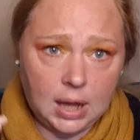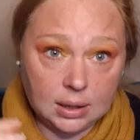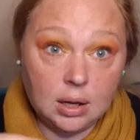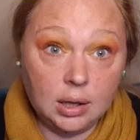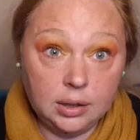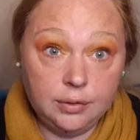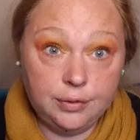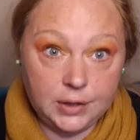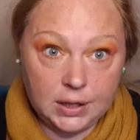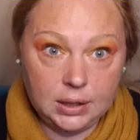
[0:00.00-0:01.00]
kind of
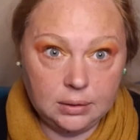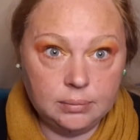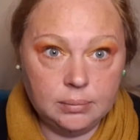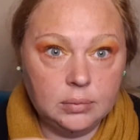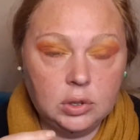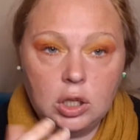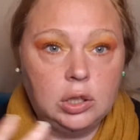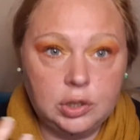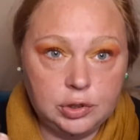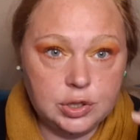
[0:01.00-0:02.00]
thing.
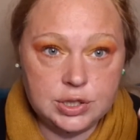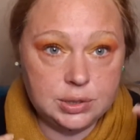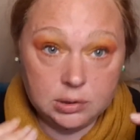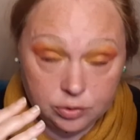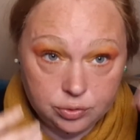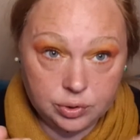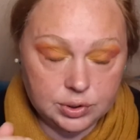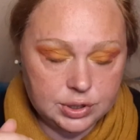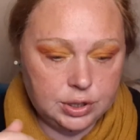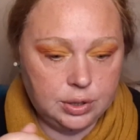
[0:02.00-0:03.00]
Just
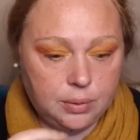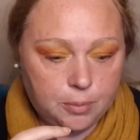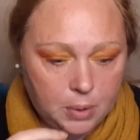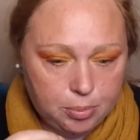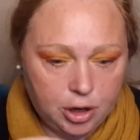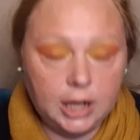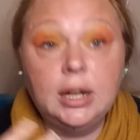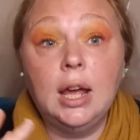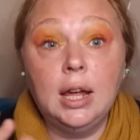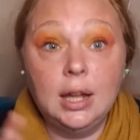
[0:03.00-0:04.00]
drugs to do with my brain.
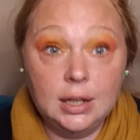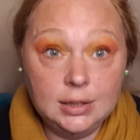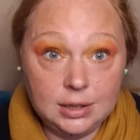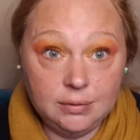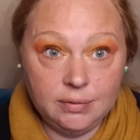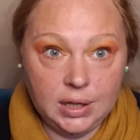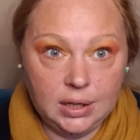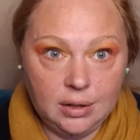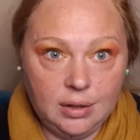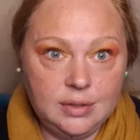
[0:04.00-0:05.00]
Didn't
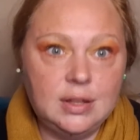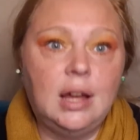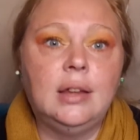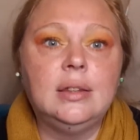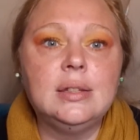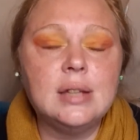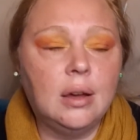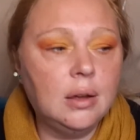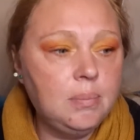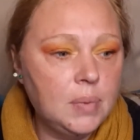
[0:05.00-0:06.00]
realise that at the
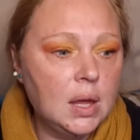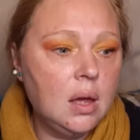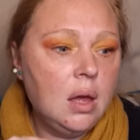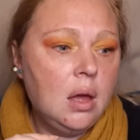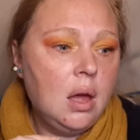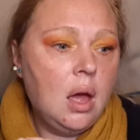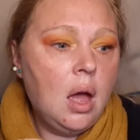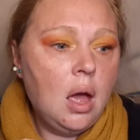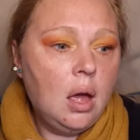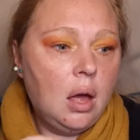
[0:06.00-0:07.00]
time.
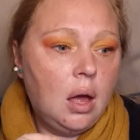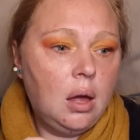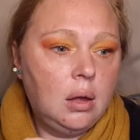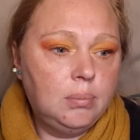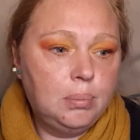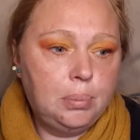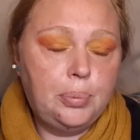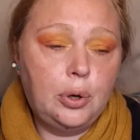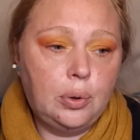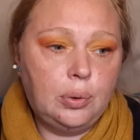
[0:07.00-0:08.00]

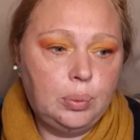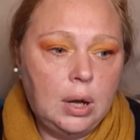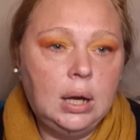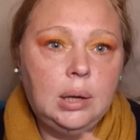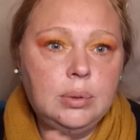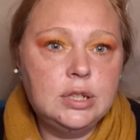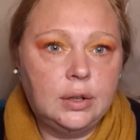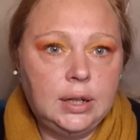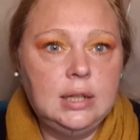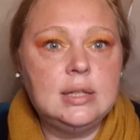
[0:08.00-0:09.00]
But while I was
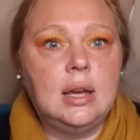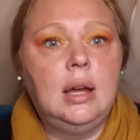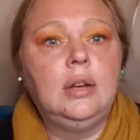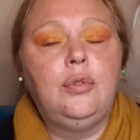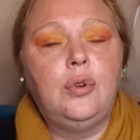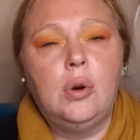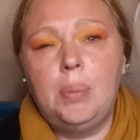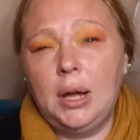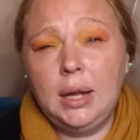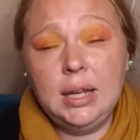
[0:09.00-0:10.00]
on it, and for
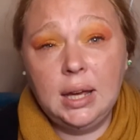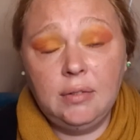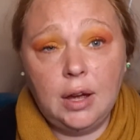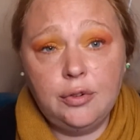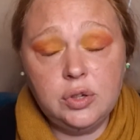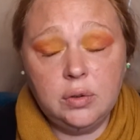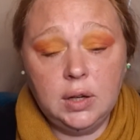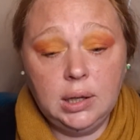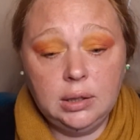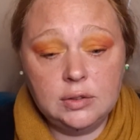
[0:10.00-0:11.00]
about a year after
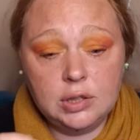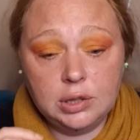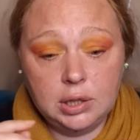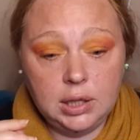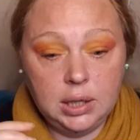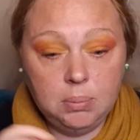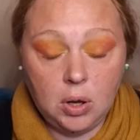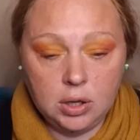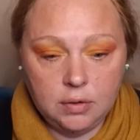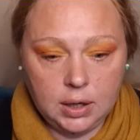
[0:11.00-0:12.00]
it, the
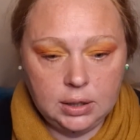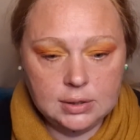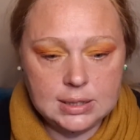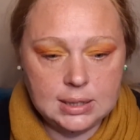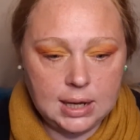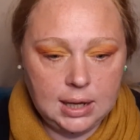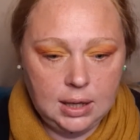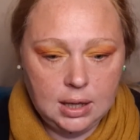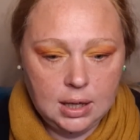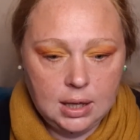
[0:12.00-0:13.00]
migraines,
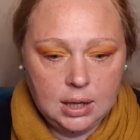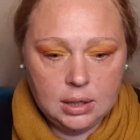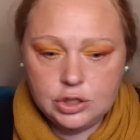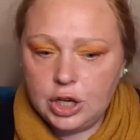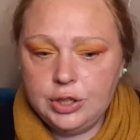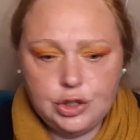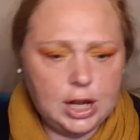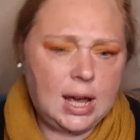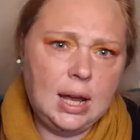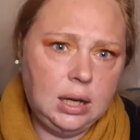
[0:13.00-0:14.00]
they changed
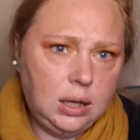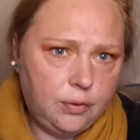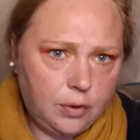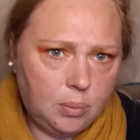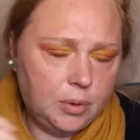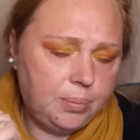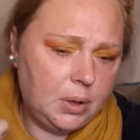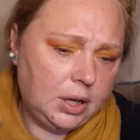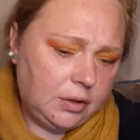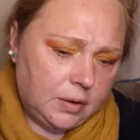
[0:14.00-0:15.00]
to any form of
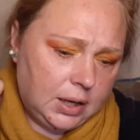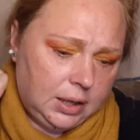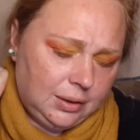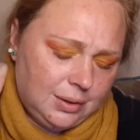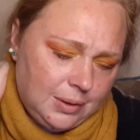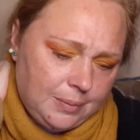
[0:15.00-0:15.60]
migraine.